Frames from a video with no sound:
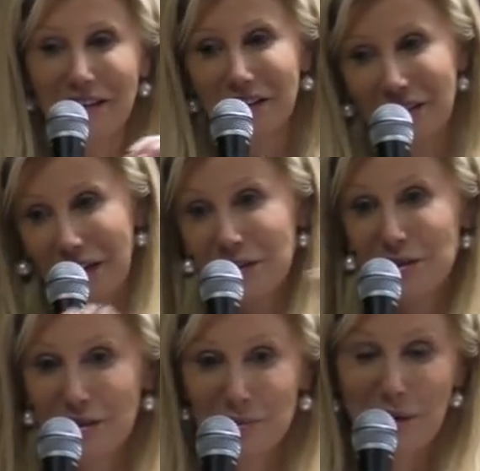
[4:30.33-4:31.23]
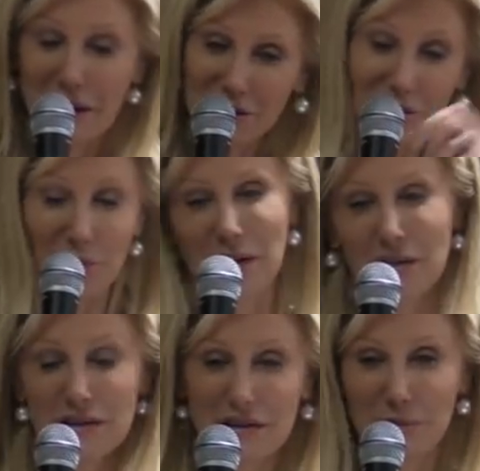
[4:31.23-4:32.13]
And I turned the page and it went
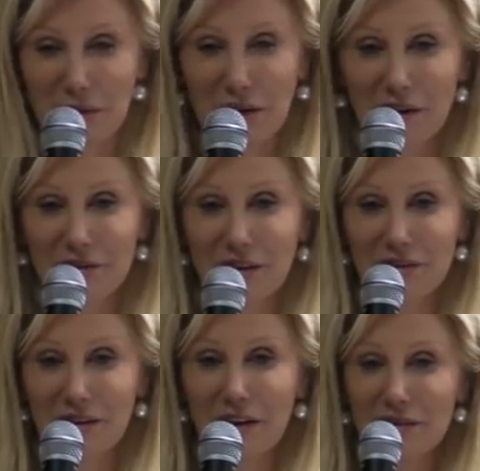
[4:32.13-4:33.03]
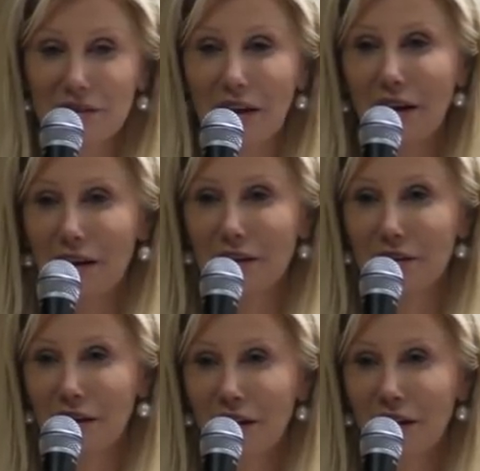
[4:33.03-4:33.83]
on to something else, and I said, how sad.